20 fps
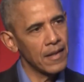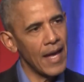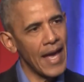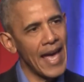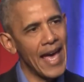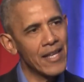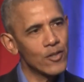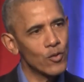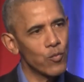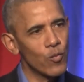
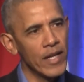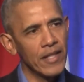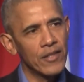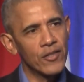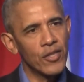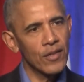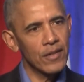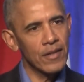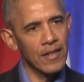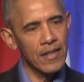as we
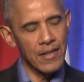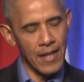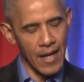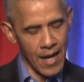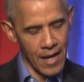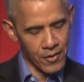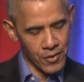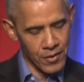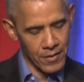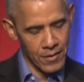took these
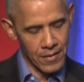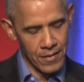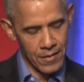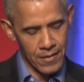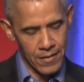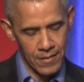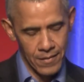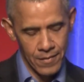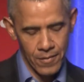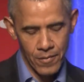actions,
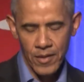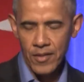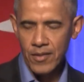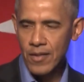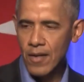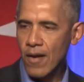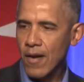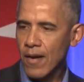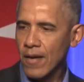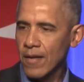we
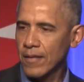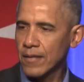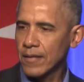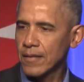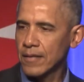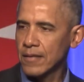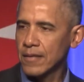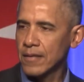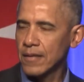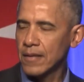saw
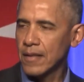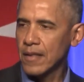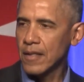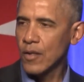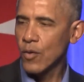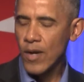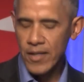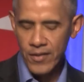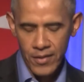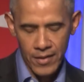the
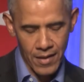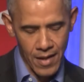U.S.